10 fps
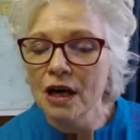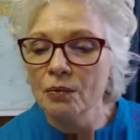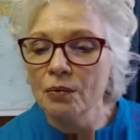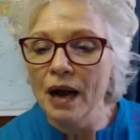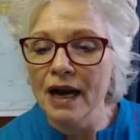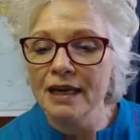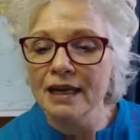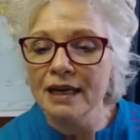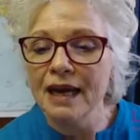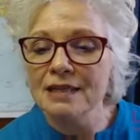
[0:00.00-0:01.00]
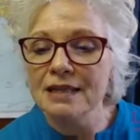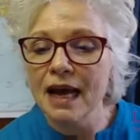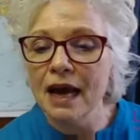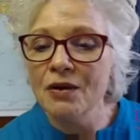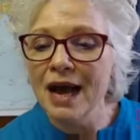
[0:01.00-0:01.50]
right, as,
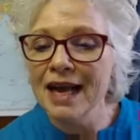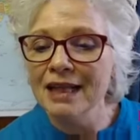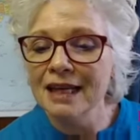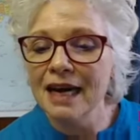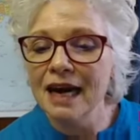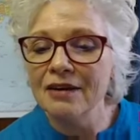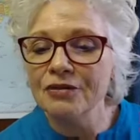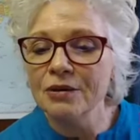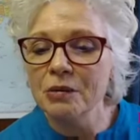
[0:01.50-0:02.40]
Elena from